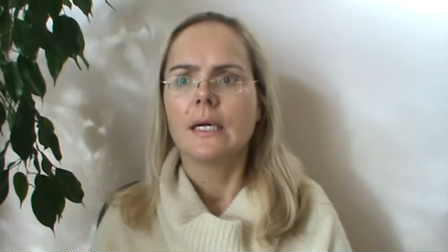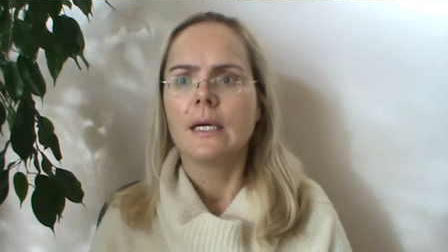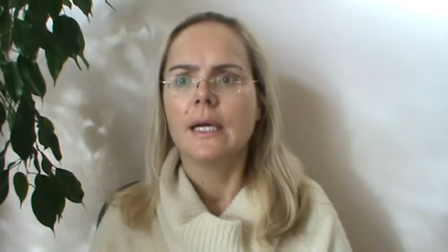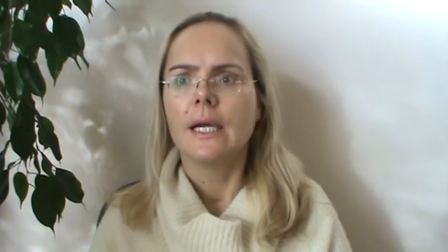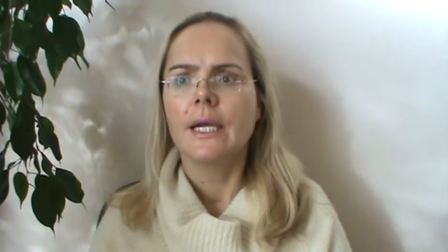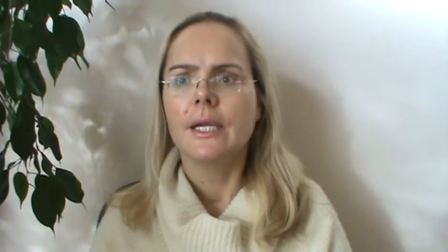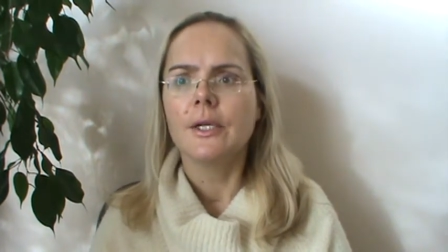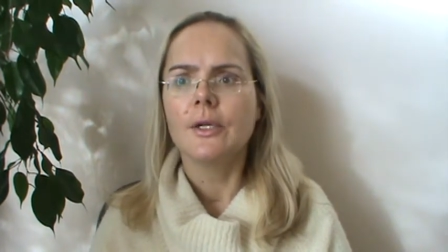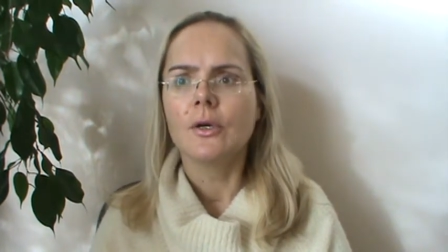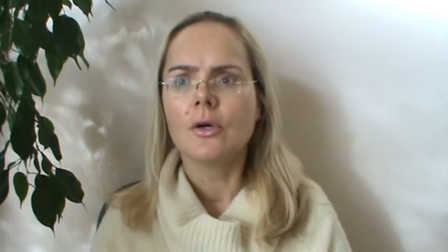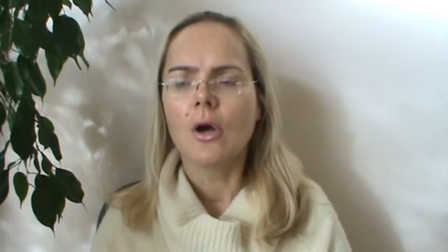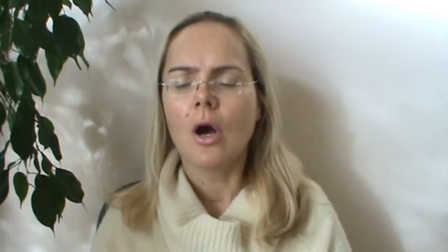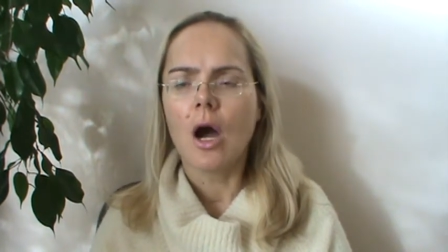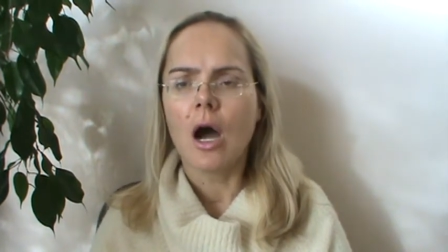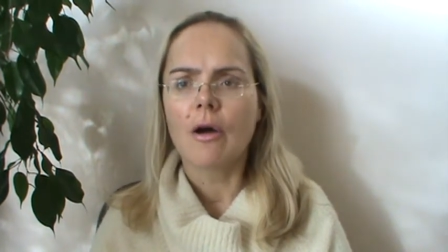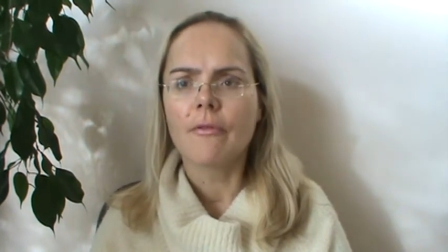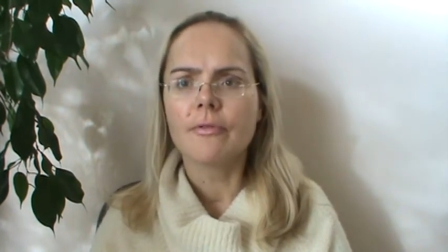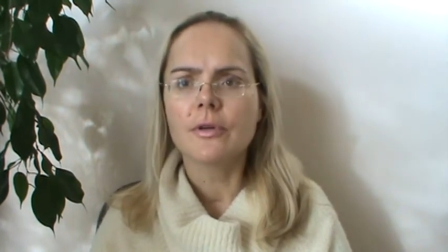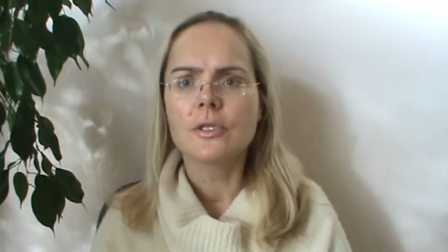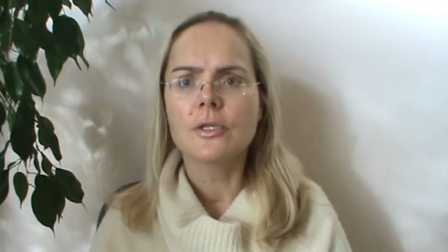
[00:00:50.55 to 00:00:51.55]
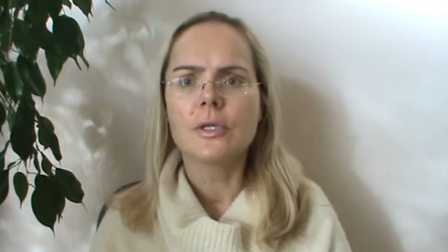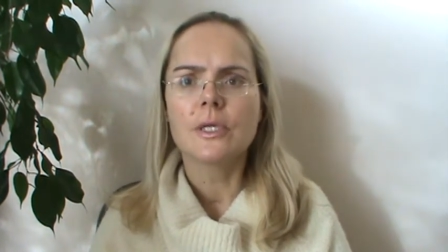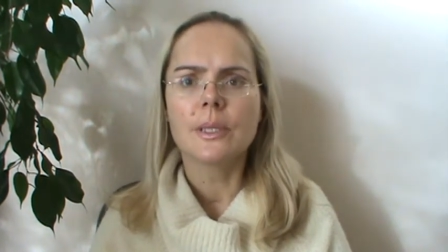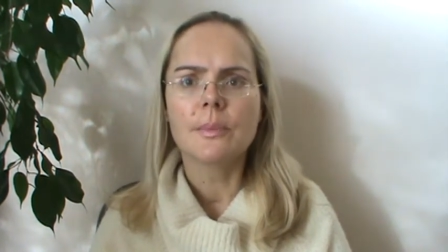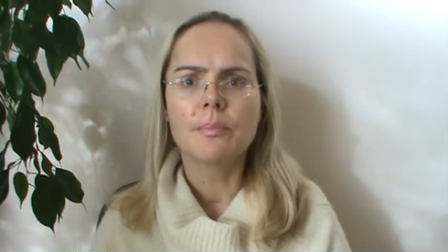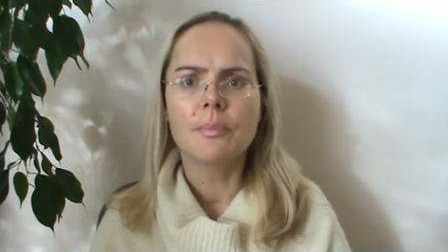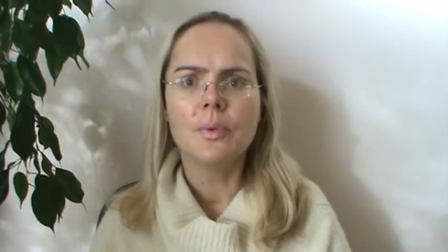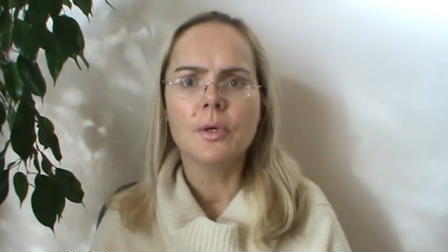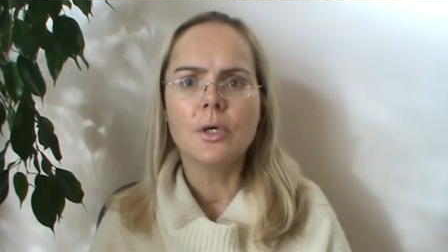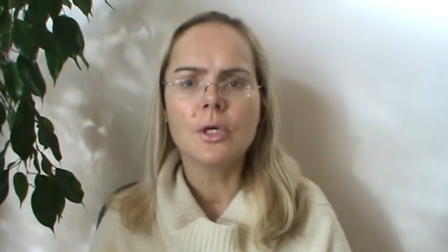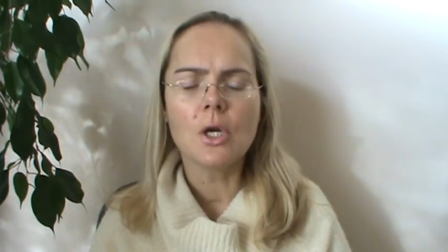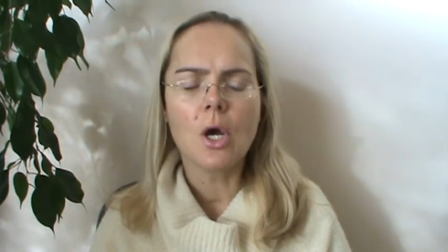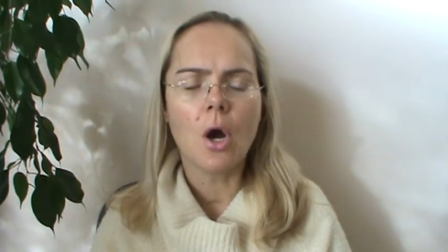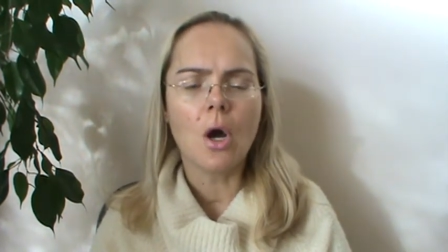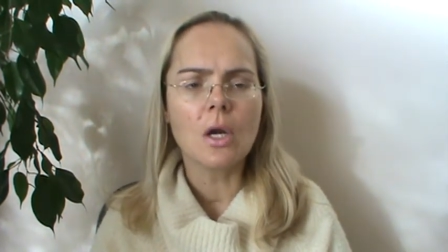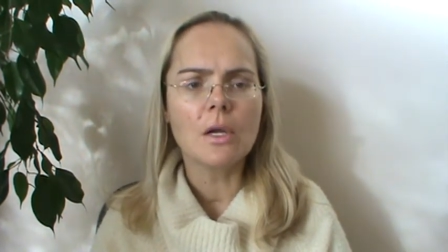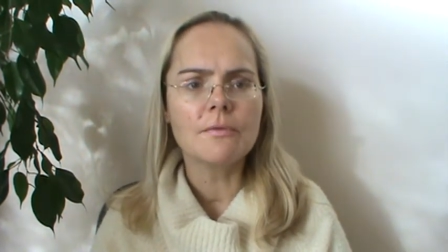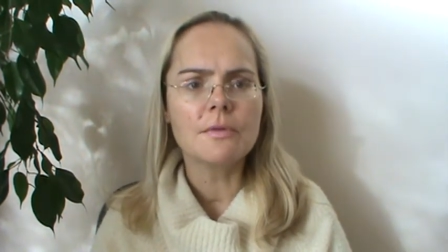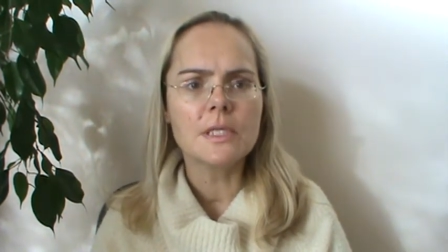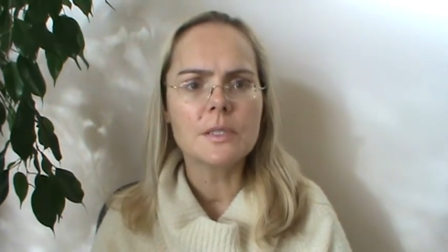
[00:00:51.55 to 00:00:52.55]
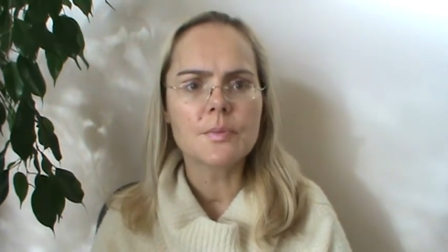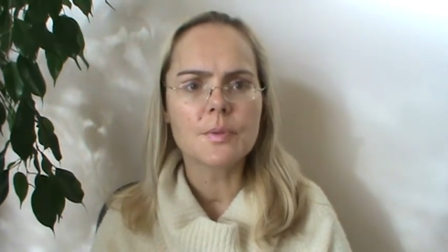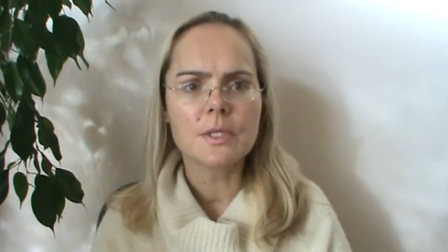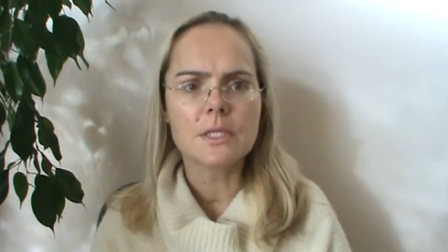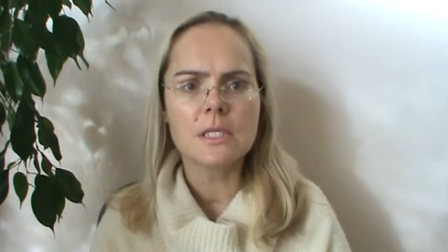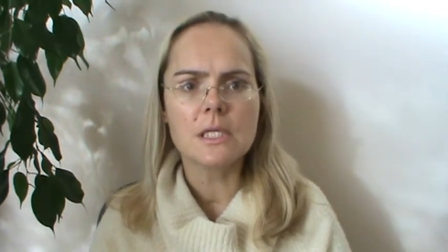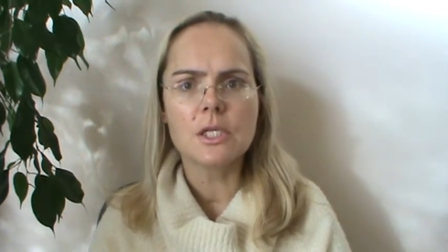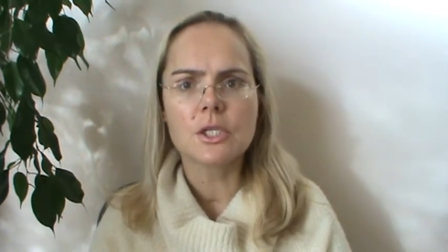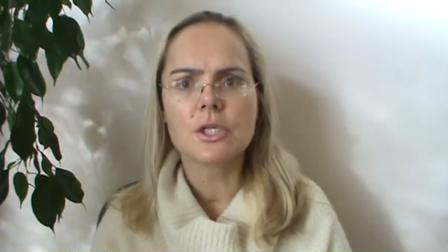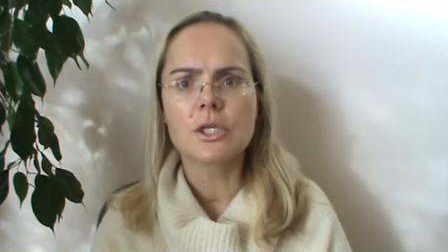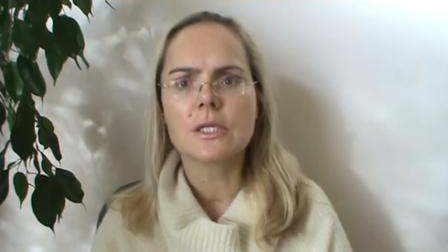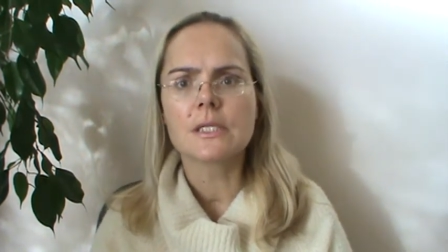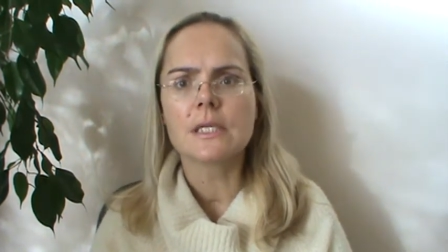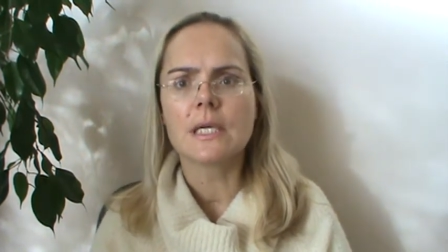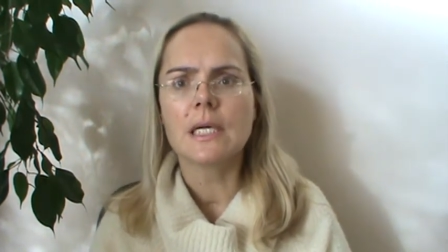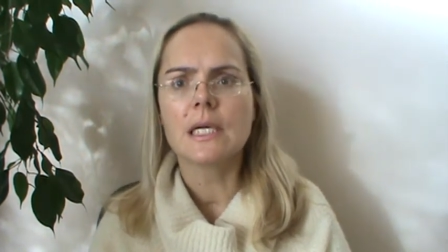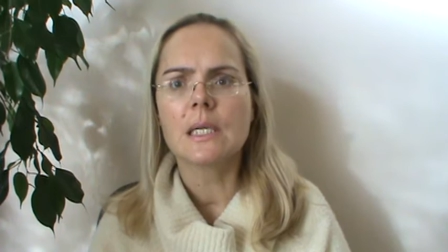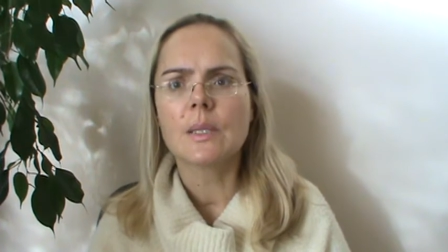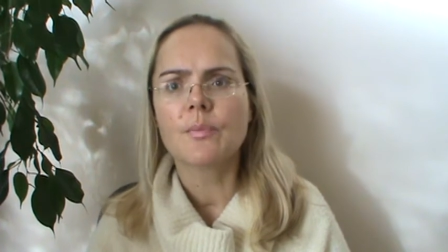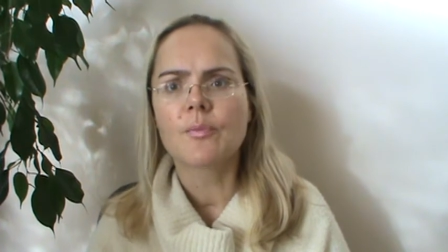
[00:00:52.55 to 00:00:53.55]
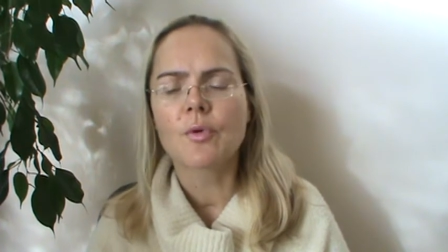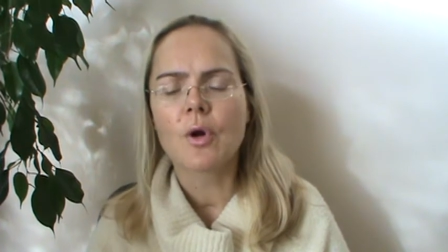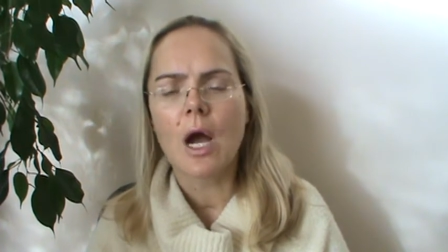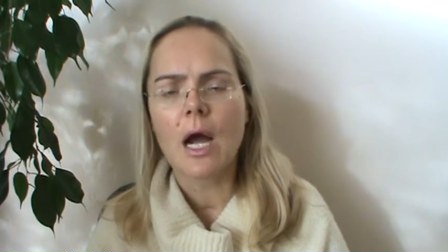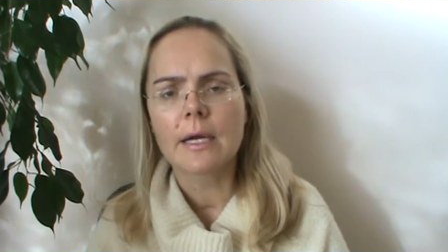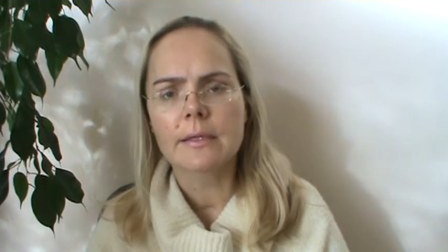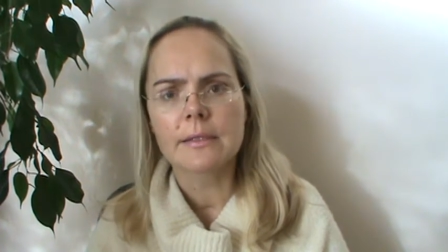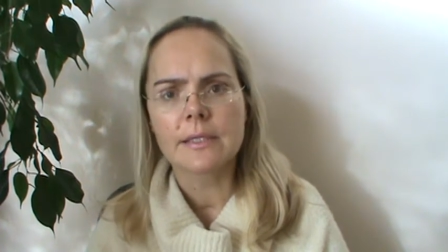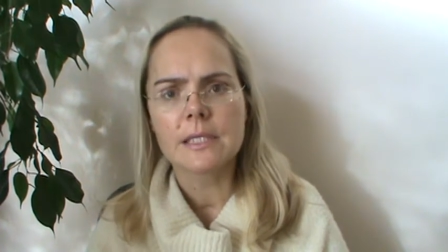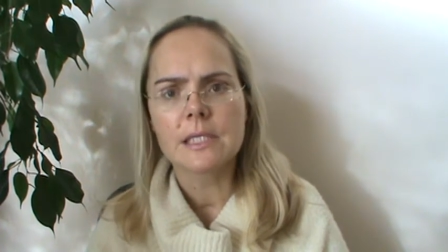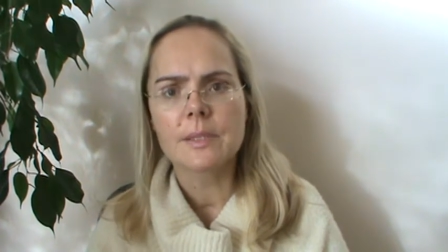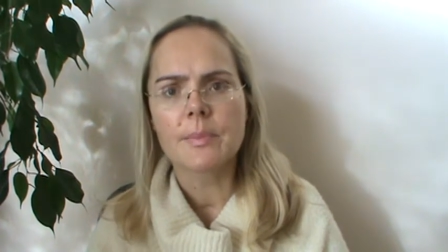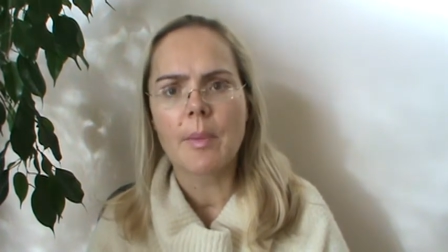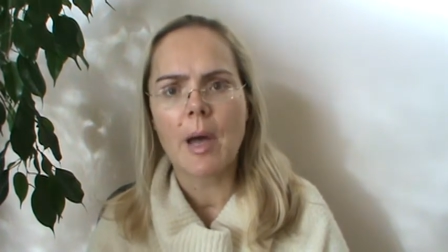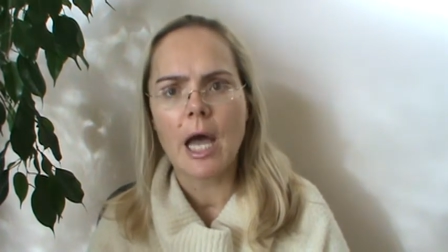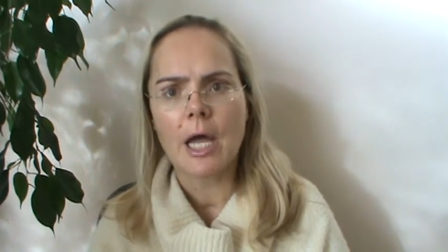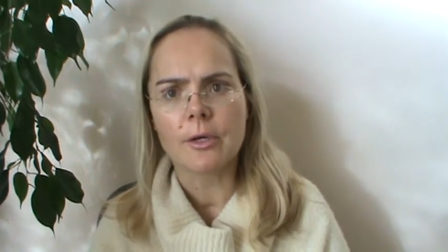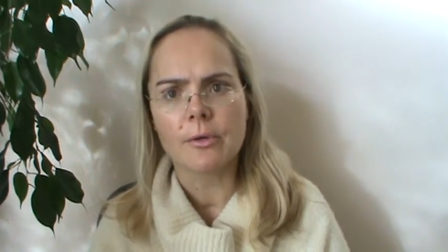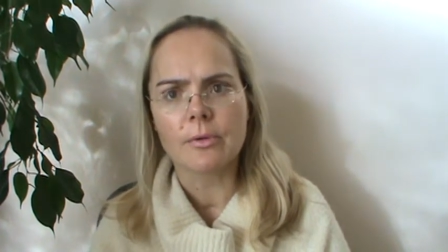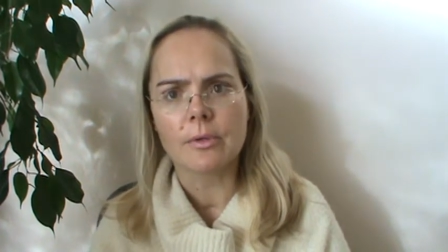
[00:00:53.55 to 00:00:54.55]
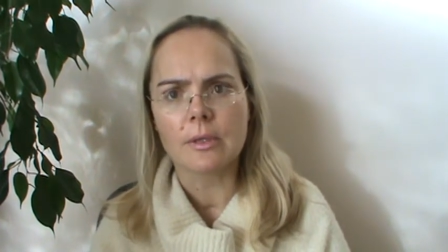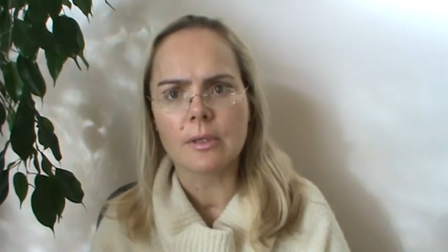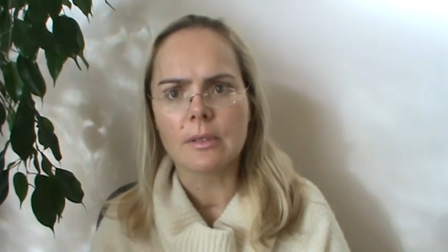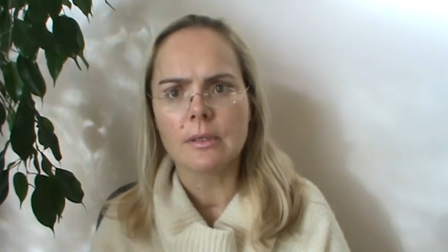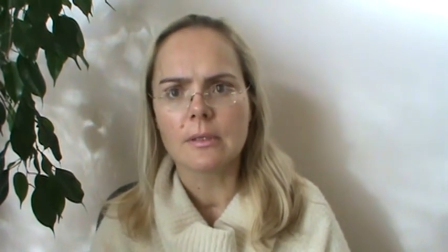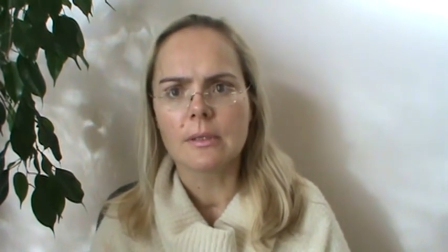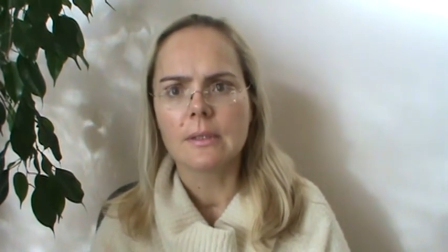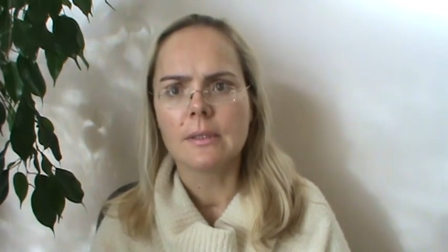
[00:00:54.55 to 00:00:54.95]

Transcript: In your office, you can put all of these procedures in a practice manual.